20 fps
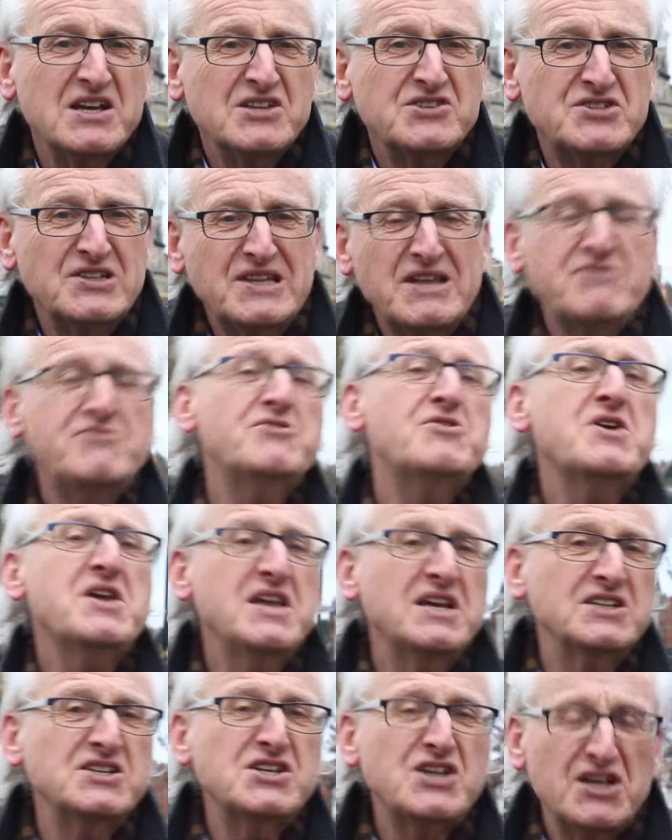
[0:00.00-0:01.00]
Delivery
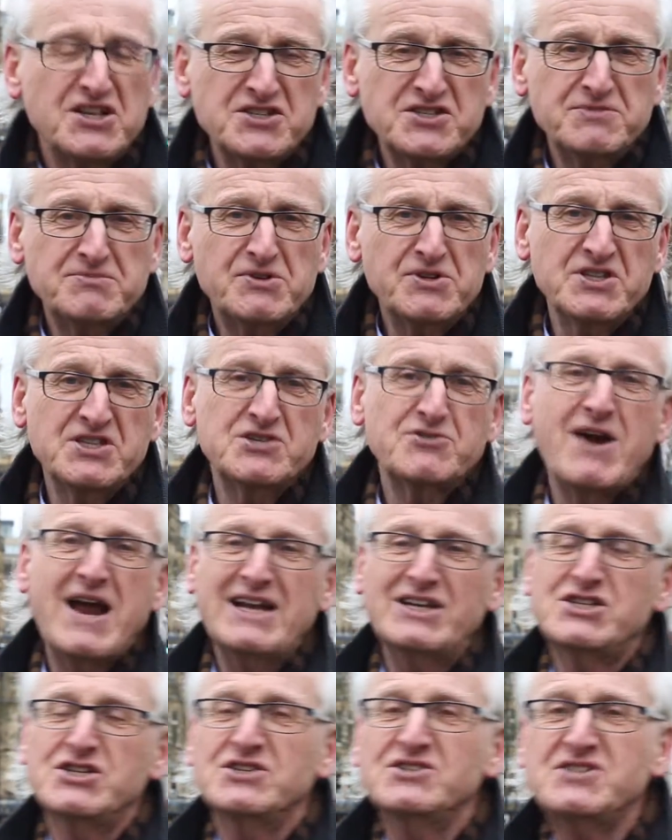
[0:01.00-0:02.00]
and customer
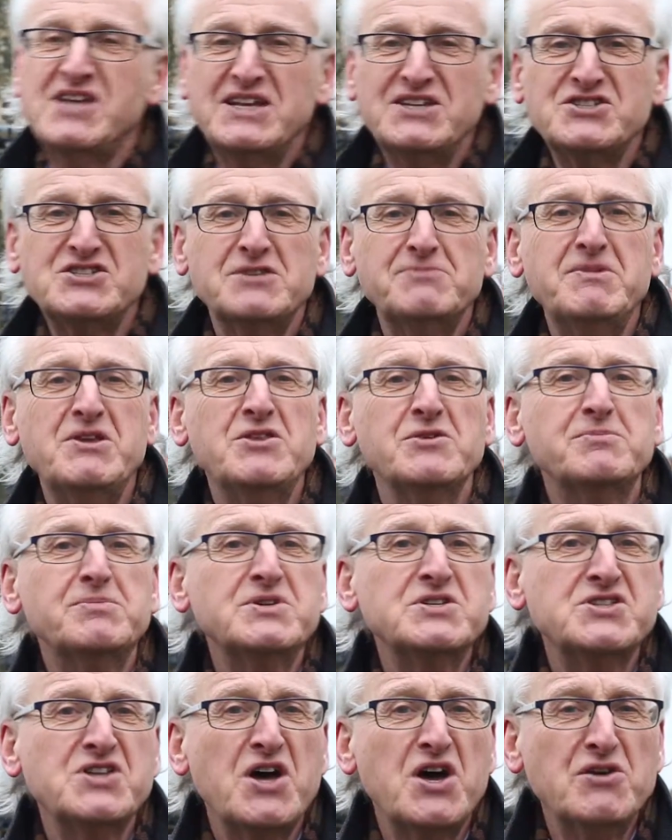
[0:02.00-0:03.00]
interaction tends to be the
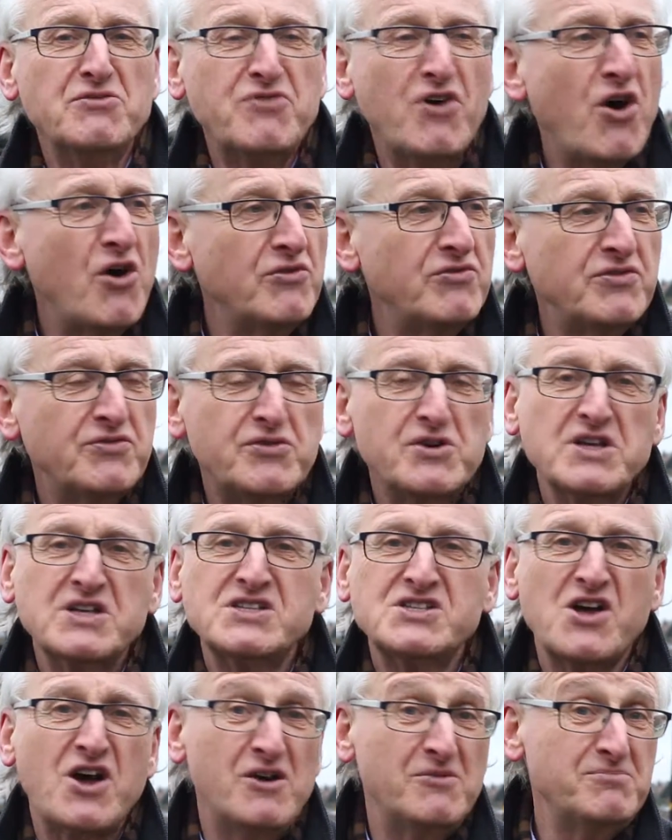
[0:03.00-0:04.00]
preserve of, for
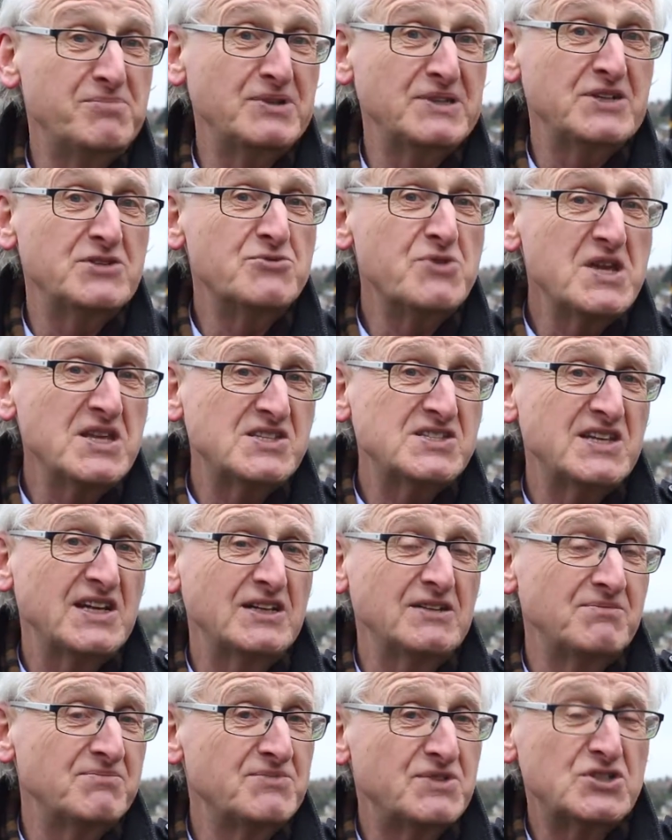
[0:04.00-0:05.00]
example, in
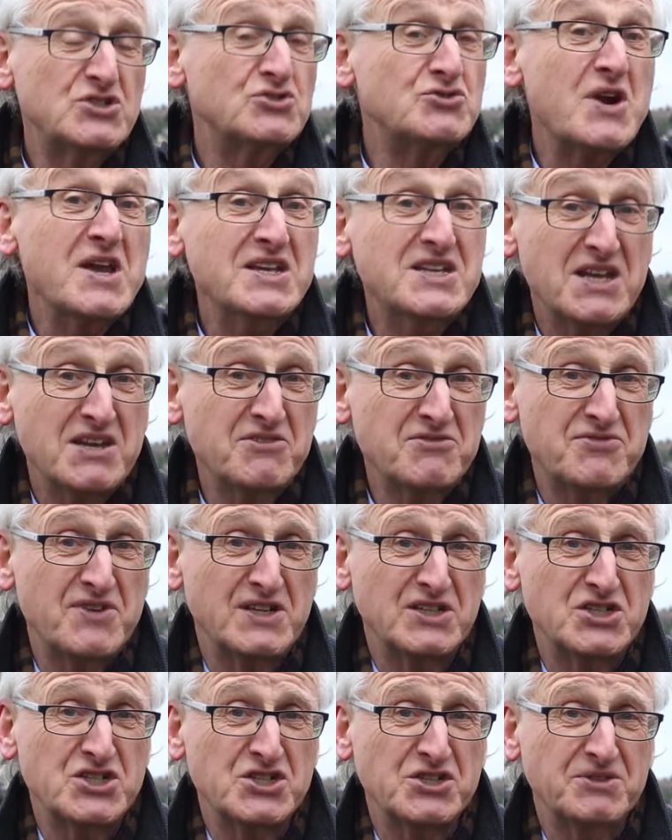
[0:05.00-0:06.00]
retail, the trading
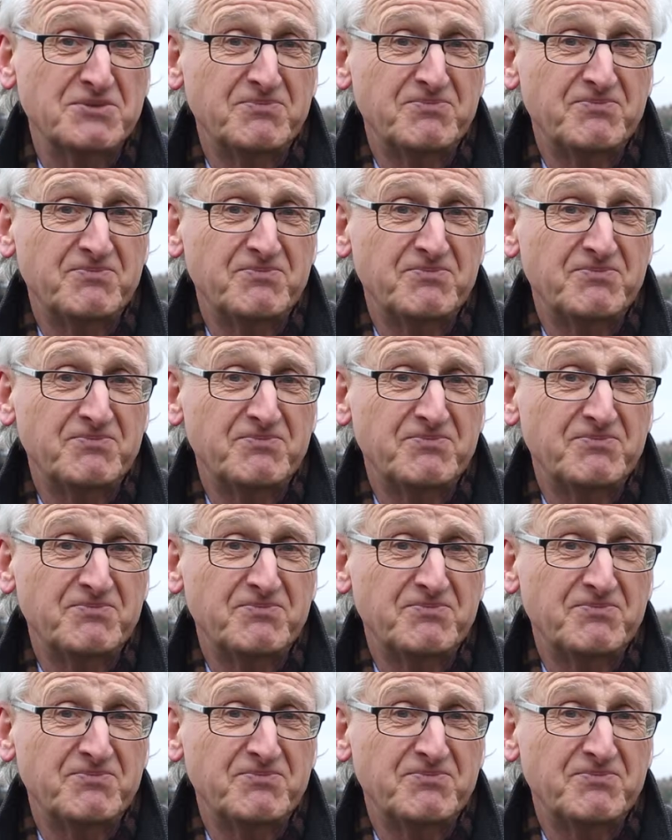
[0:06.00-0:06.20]
function.